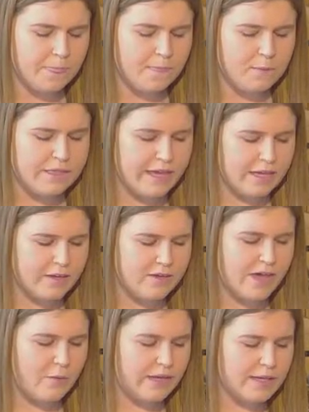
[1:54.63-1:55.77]
We thank you
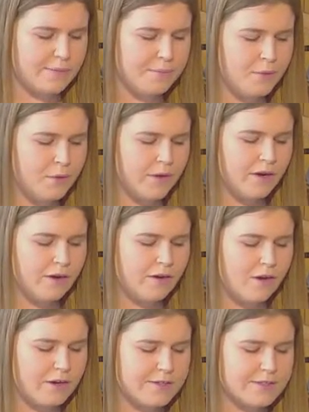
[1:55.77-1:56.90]
that we can pour our
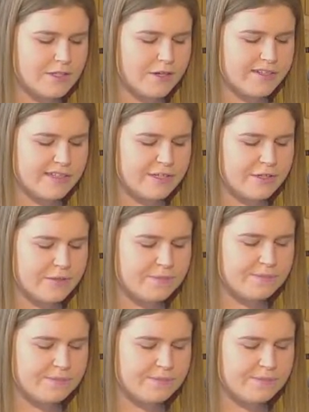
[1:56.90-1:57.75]
hearts out to you.